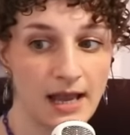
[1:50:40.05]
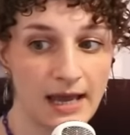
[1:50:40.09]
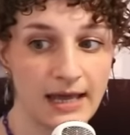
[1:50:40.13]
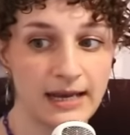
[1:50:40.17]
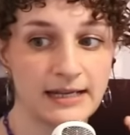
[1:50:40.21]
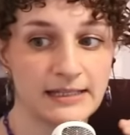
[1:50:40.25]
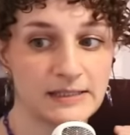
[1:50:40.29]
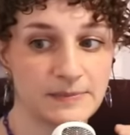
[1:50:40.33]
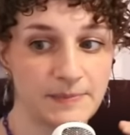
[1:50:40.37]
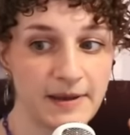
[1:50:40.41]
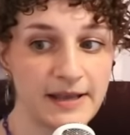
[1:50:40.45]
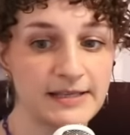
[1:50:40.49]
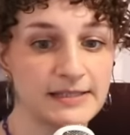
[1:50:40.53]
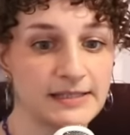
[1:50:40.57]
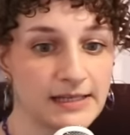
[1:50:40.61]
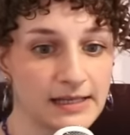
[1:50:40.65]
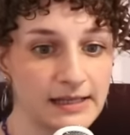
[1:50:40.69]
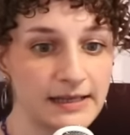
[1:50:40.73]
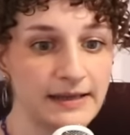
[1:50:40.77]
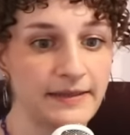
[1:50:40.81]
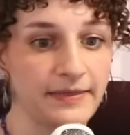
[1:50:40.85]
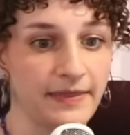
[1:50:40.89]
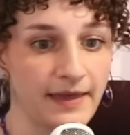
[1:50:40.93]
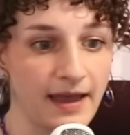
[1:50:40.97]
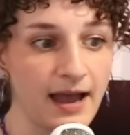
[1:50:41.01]
and it's
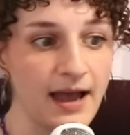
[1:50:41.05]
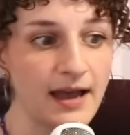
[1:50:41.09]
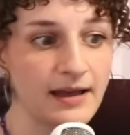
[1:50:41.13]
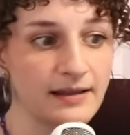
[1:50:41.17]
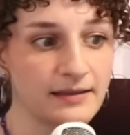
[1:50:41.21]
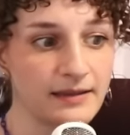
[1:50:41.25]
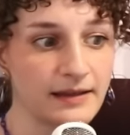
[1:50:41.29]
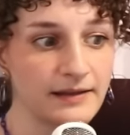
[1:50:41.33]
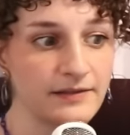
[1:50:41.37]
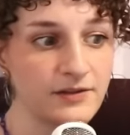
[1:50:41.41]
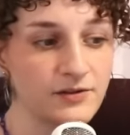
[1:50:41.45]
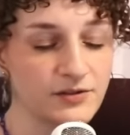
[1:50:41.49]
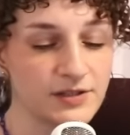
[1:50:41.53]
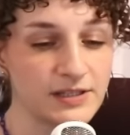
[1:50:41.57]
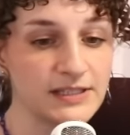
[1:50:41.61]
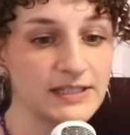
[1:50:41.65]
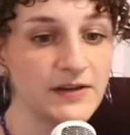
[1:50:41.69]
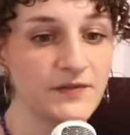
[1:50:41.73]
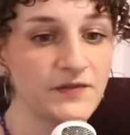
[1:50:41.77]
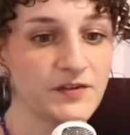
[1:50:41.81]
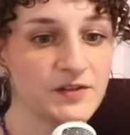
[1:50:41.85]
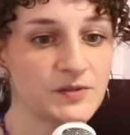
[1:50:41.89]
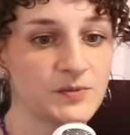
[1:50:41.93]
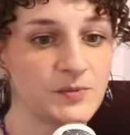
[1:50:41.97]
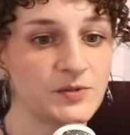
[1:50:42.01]
basically that like there's a
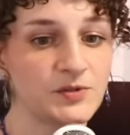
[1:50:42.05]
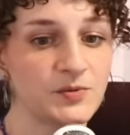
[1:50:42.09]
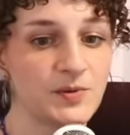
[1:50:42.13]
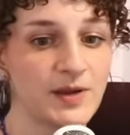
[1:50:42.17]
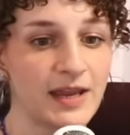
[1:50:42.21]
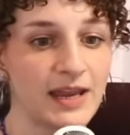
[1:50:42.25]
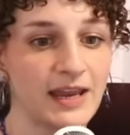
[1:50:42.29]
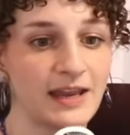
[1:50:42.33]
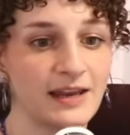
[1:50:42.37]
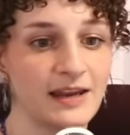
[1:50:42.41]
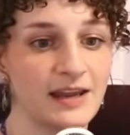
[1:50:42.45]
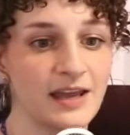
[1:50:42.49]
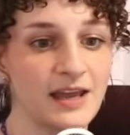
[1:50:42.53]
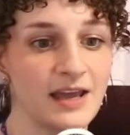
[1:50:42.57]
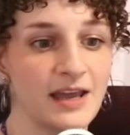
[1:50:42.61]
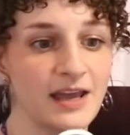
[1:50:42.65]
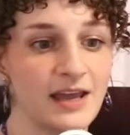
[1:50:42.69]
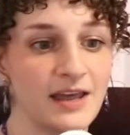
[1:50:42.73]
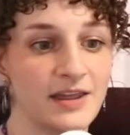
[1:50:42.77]
difference between